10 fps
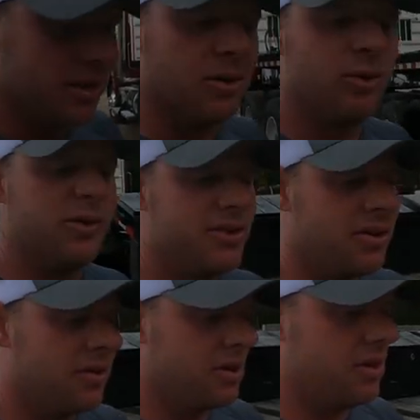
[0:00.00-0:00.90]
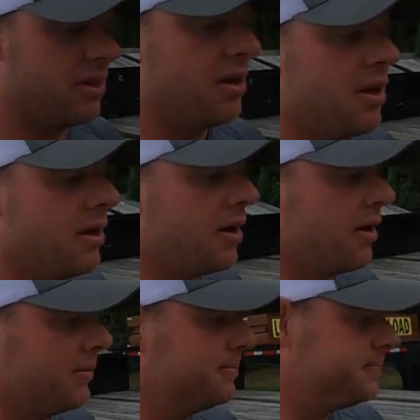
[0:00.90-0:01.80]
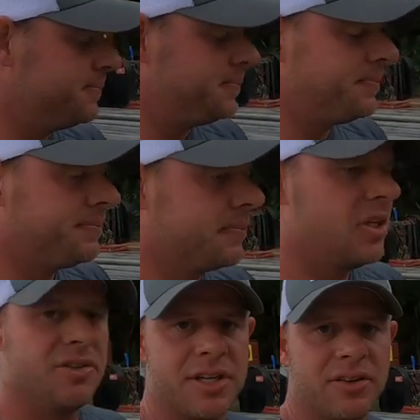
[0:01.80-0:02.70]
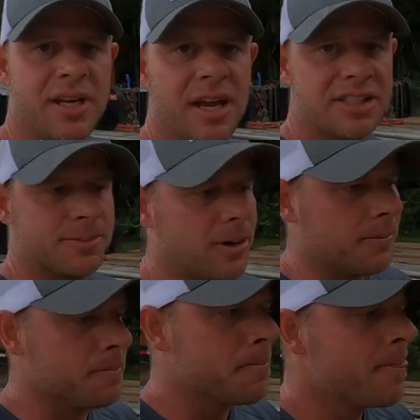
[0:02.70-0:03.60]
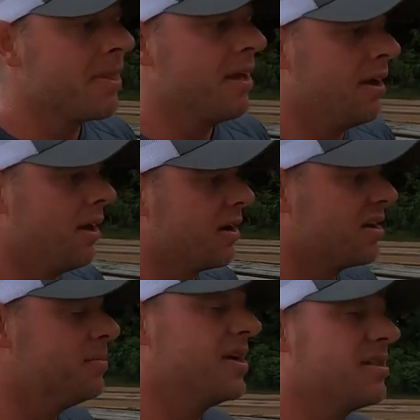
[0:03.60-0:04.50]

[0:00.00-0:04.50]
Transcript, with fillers: in Louisville, the um, Utility Expo. Gonna